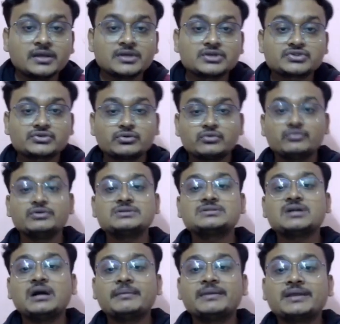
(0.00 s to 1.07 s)
So who is
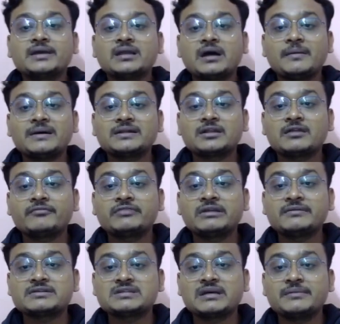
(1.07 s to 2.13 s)
the American father of free
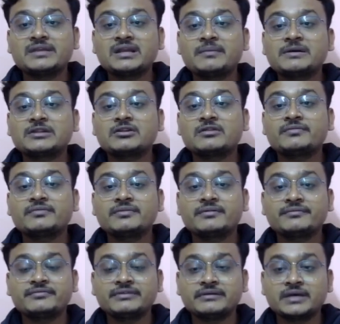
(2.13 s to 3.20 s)
verse? American father
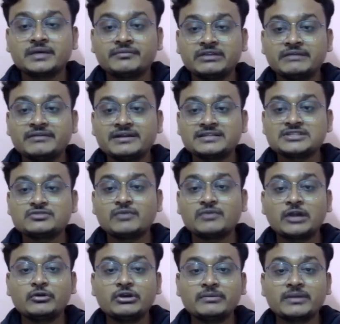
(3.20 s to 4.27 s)
of free verse is
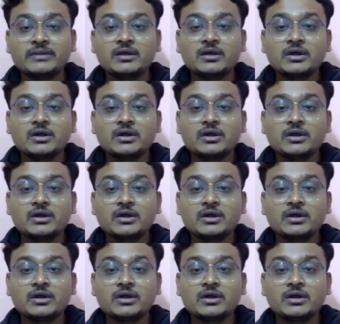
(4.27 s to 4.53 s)
Walt Whitman.